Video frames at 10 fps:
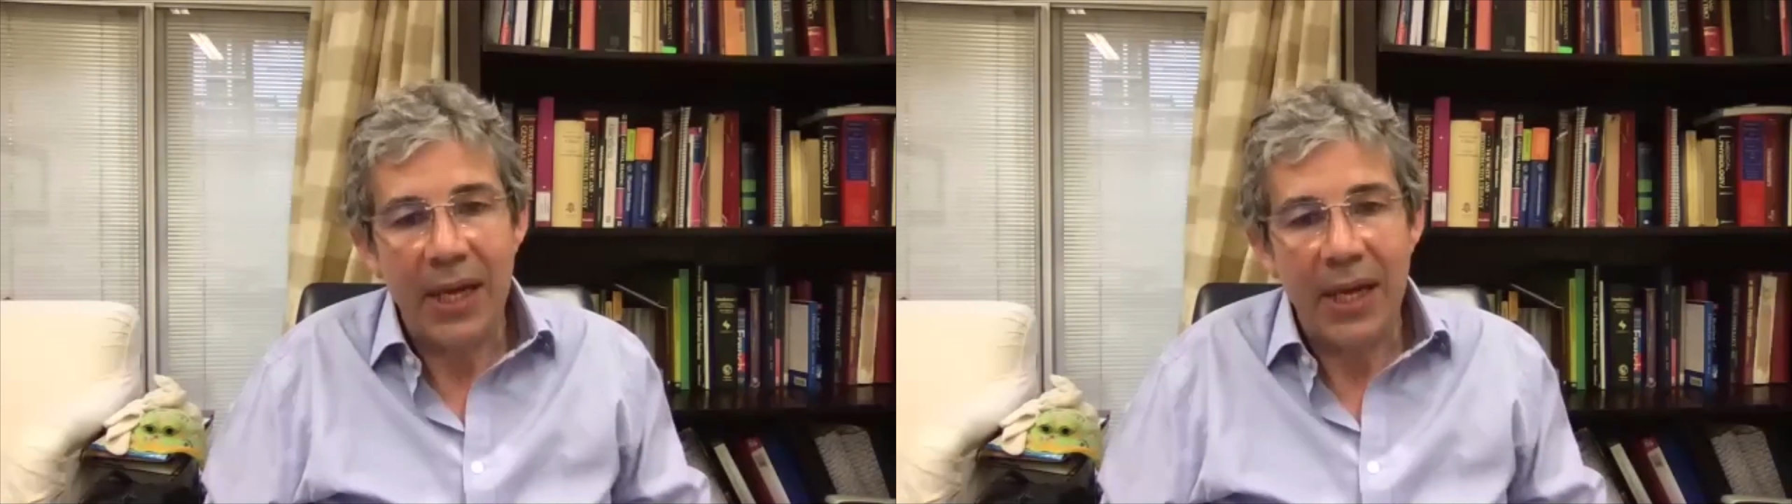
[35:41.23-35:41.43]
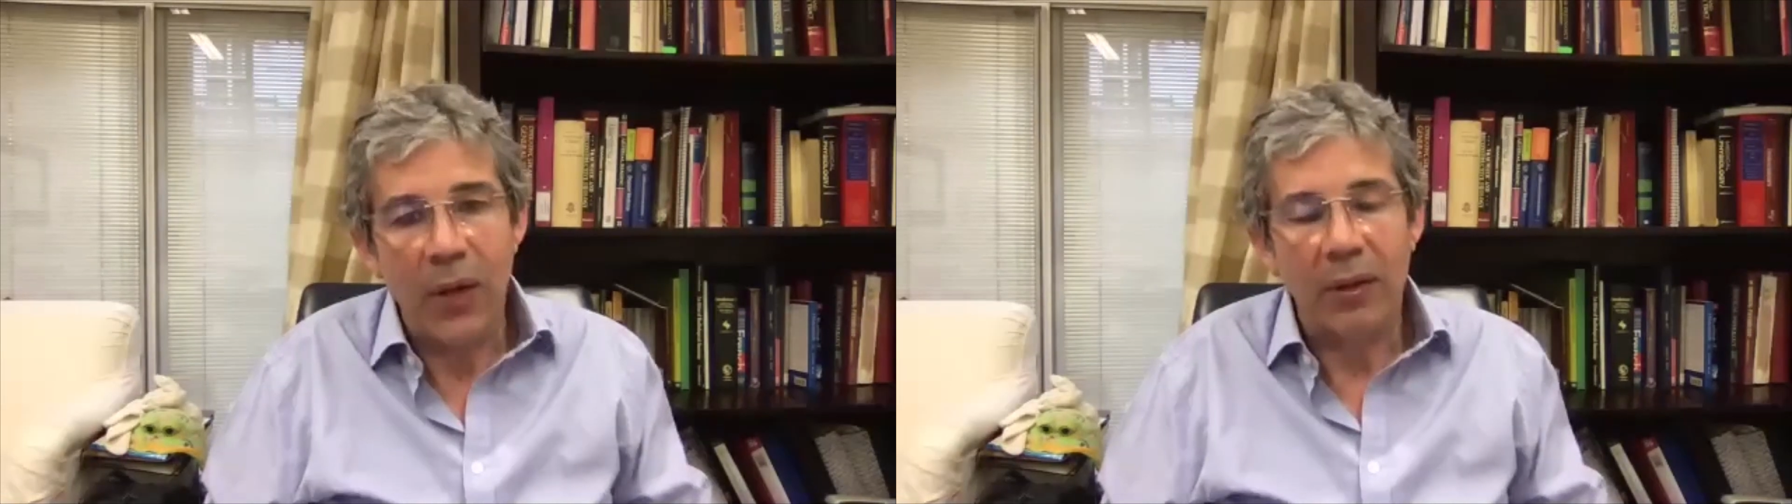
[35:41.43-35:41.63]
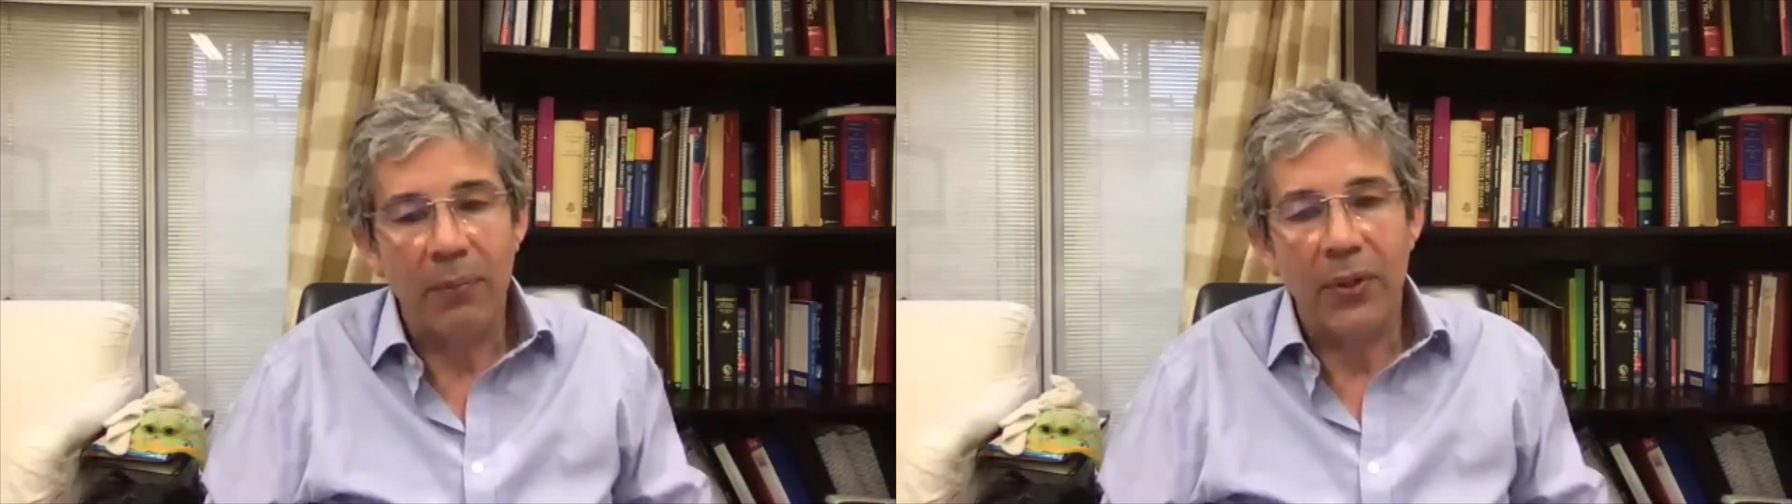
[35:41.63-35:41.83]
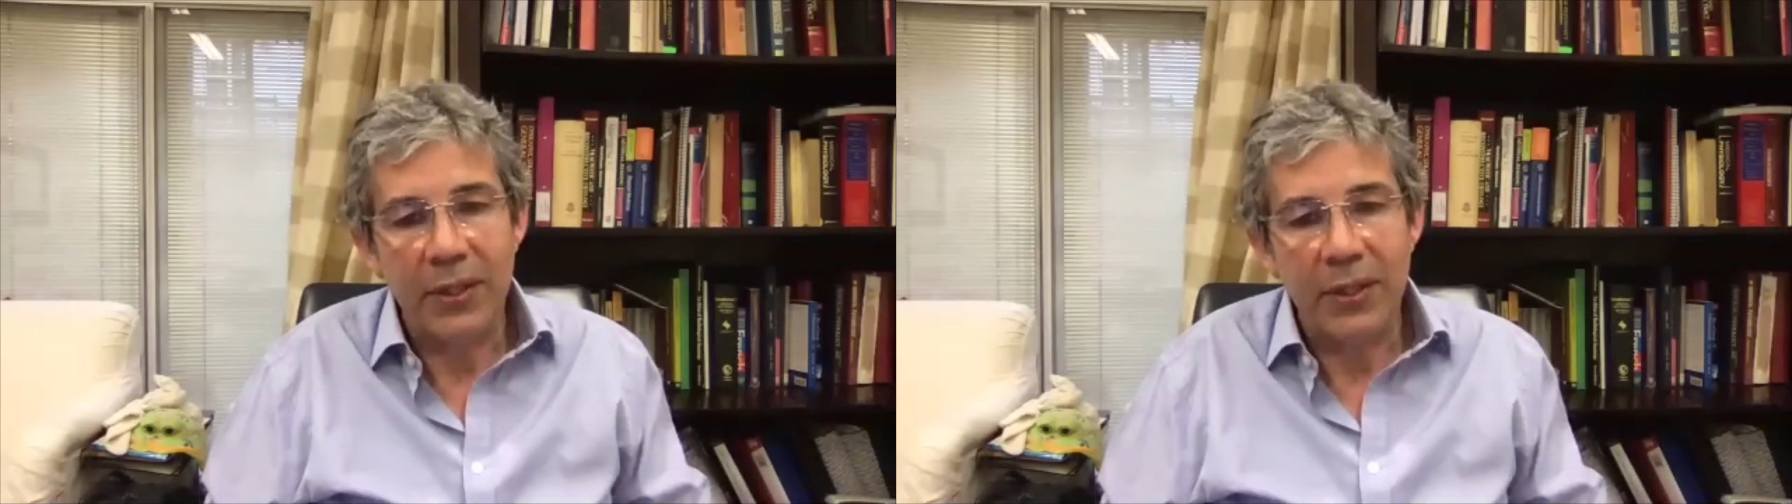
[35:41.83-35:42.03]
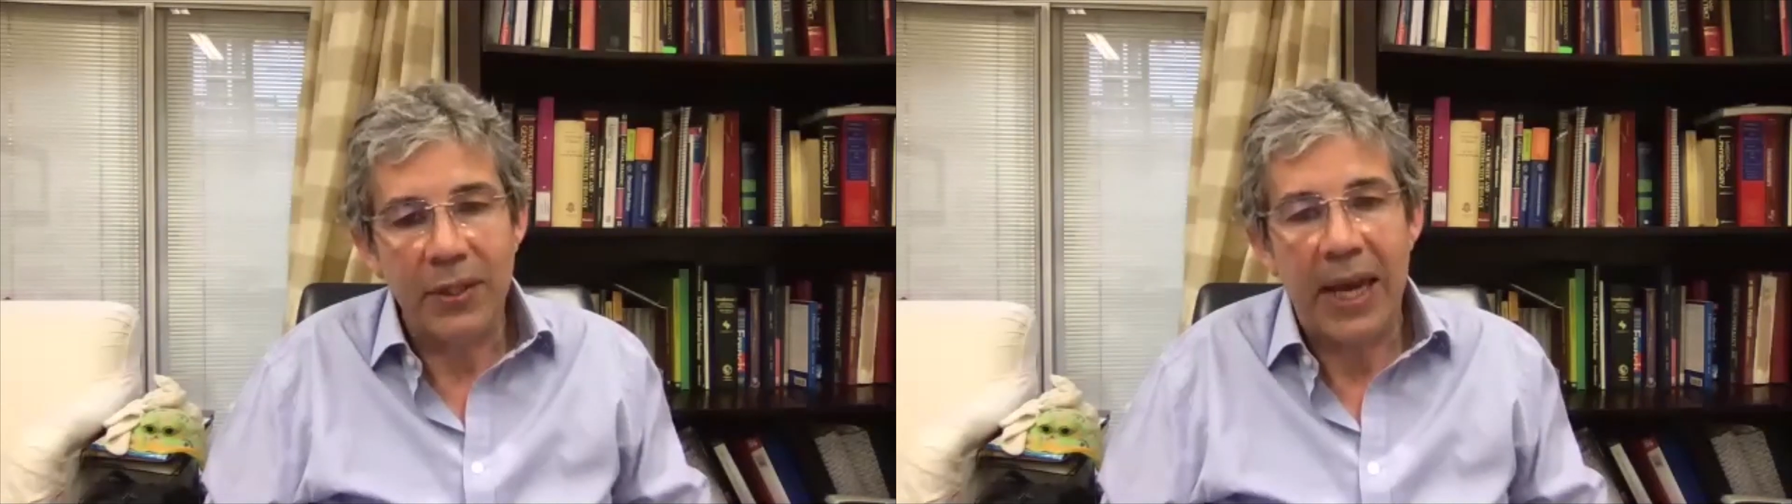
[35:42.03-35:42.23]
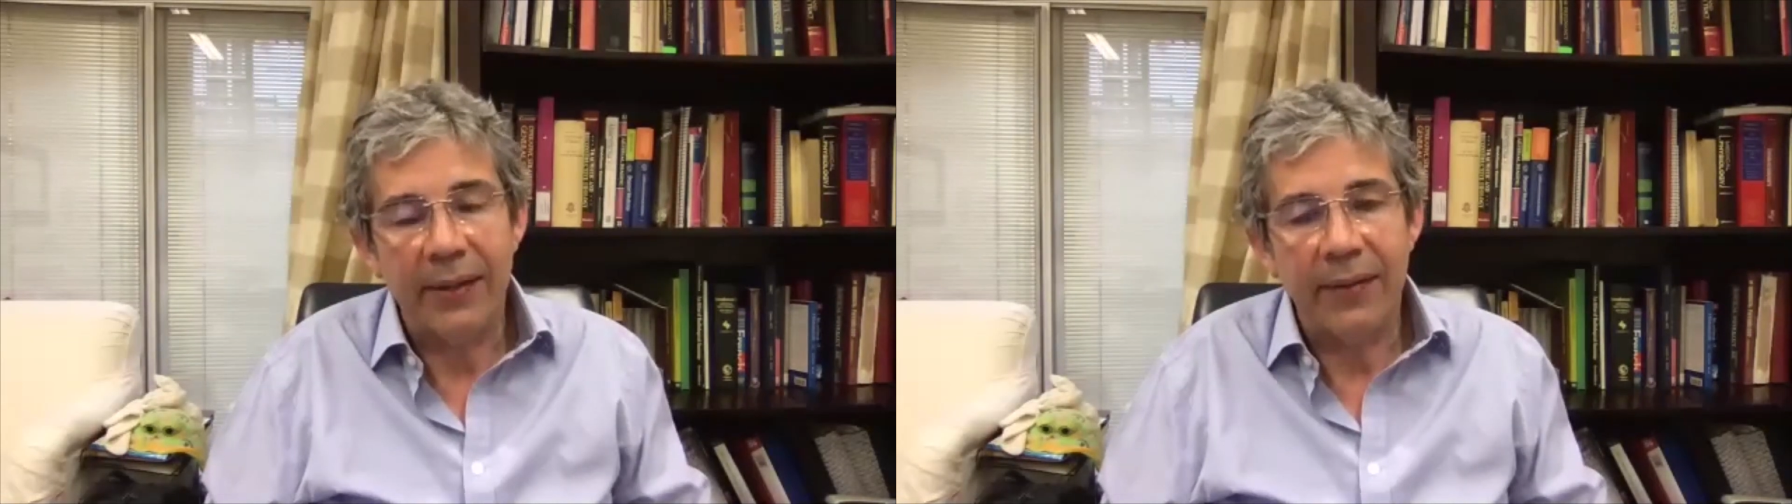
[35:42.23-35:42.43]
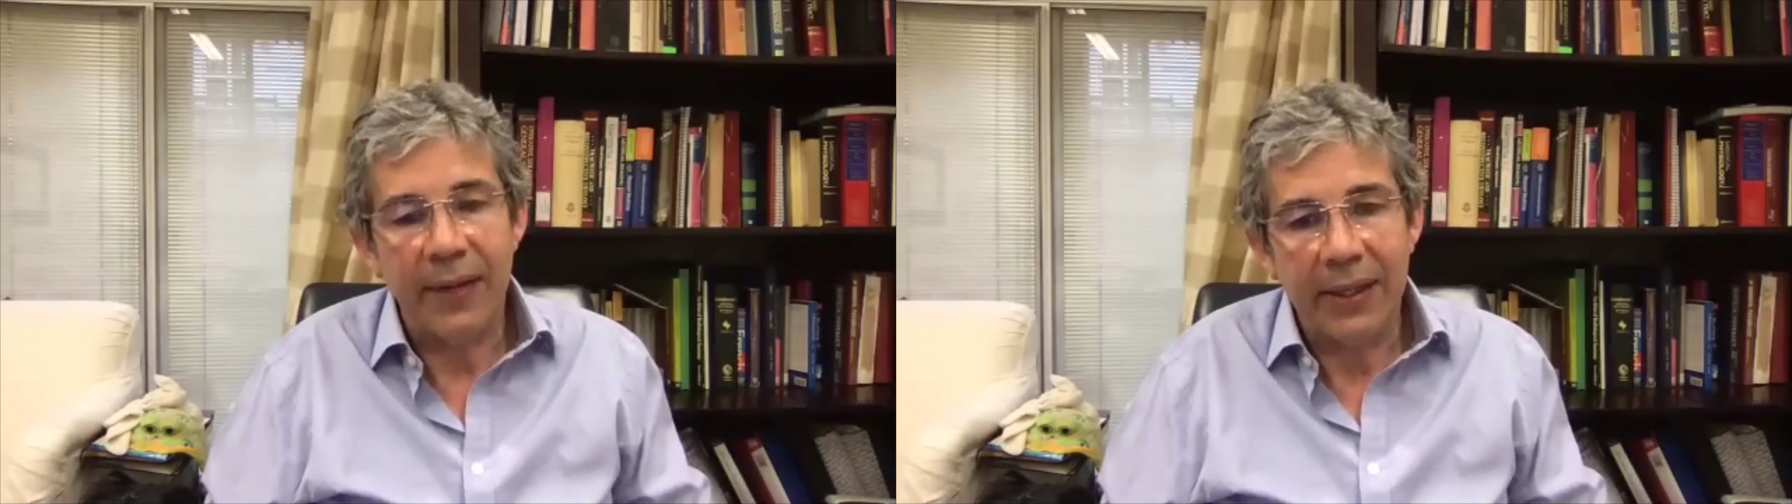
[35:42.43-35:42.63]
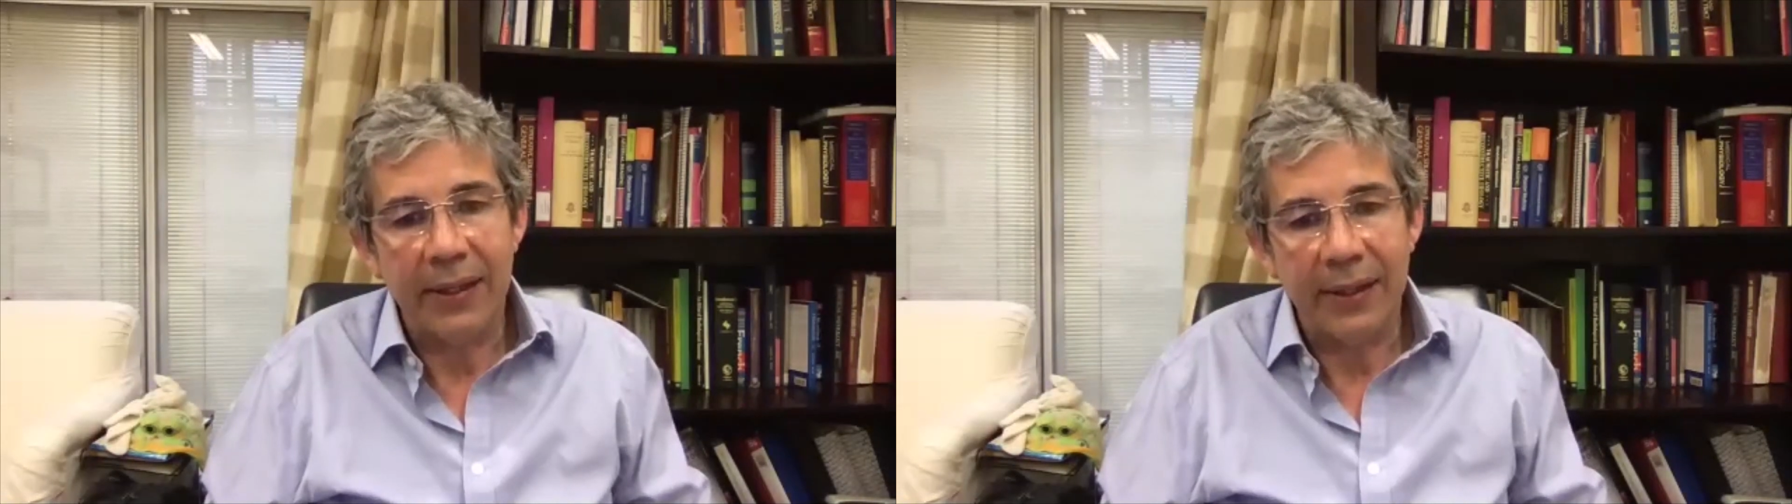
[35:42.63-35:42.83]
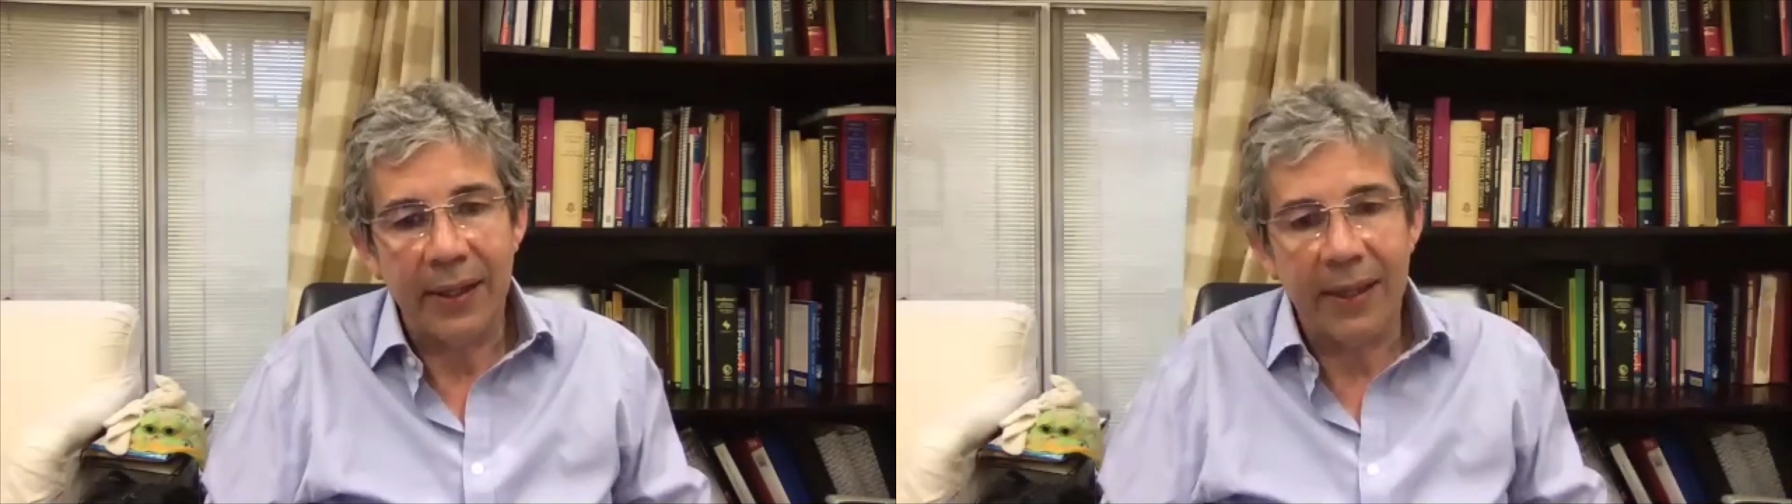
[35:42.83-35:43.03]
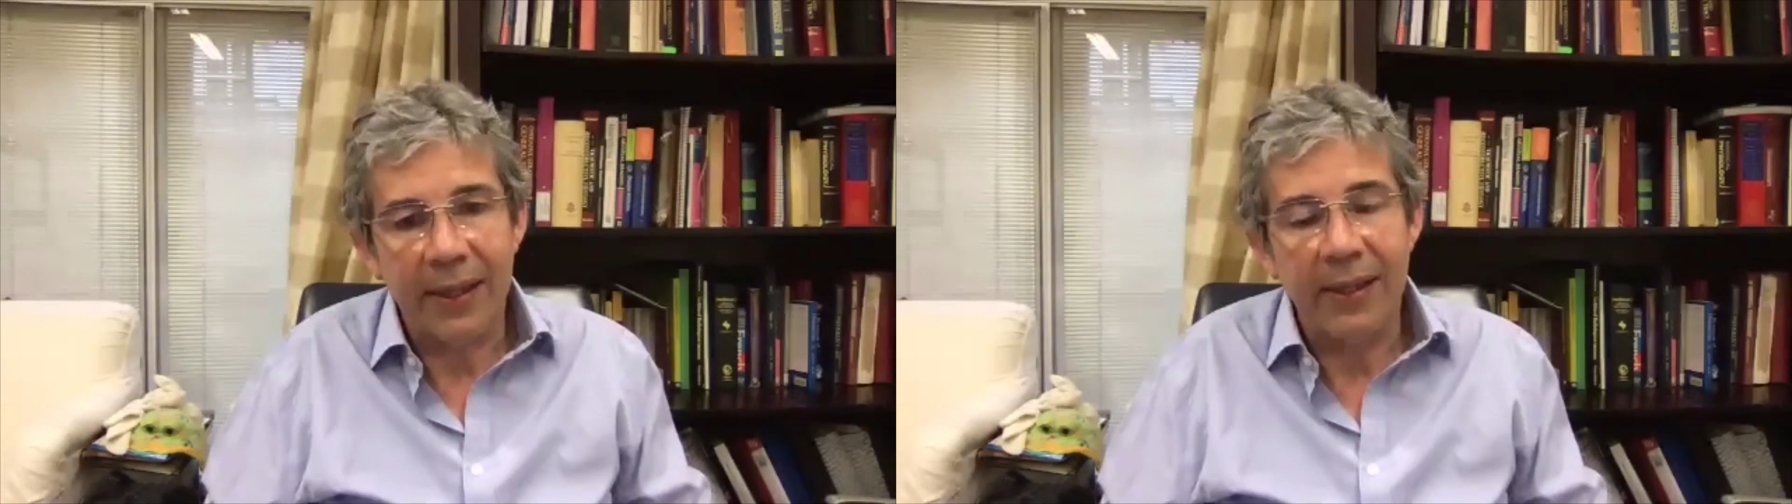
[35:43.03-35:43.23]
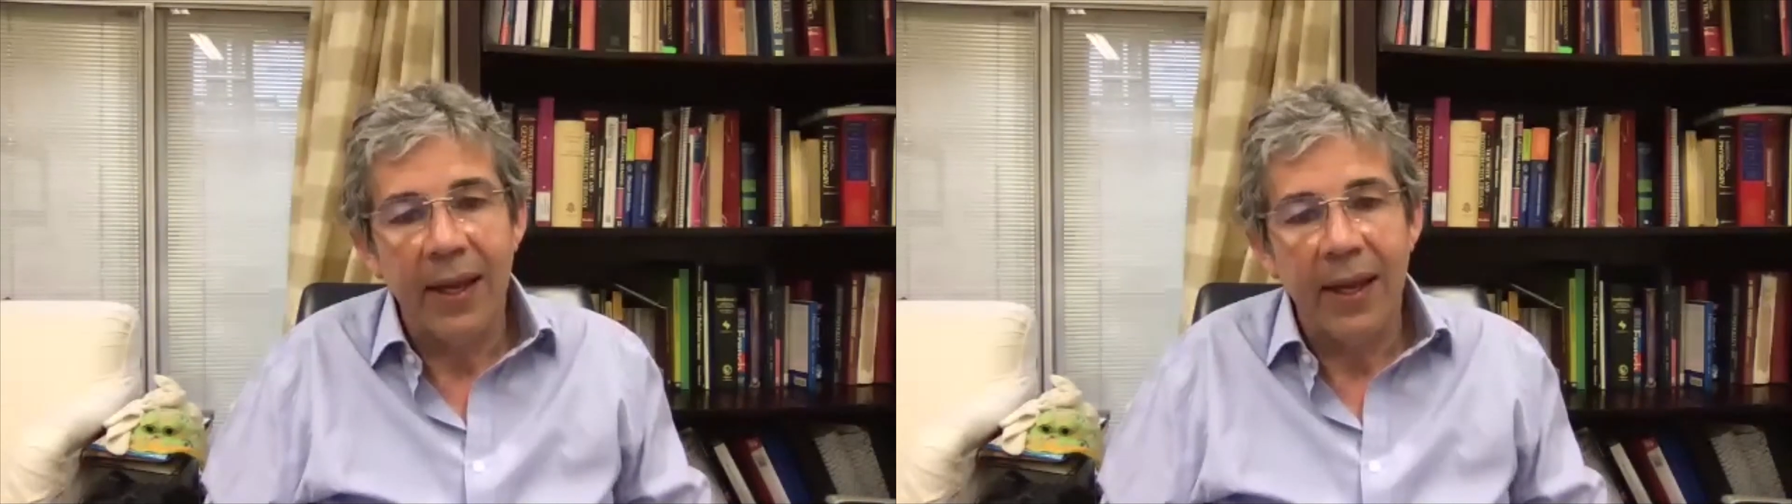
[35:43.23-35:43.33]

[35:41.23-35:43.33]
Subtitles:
total body shake, thinking that,